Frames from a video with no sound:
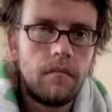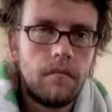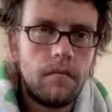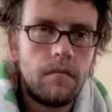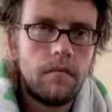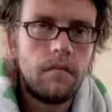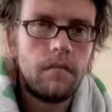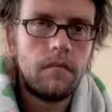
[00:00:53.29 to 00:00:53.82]

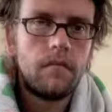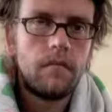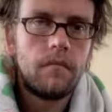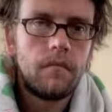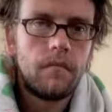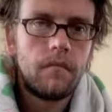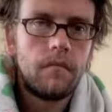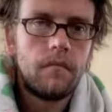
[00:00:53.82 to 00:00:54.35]

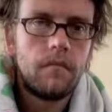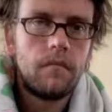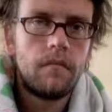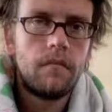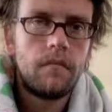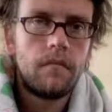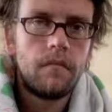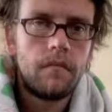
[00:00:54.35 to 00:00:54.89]

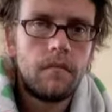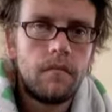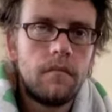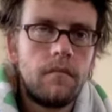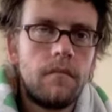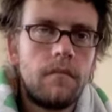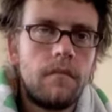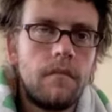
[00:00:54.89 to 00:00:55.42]

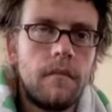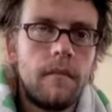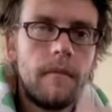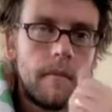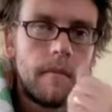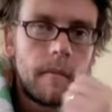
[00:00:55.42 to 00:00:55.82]
(no one is talking)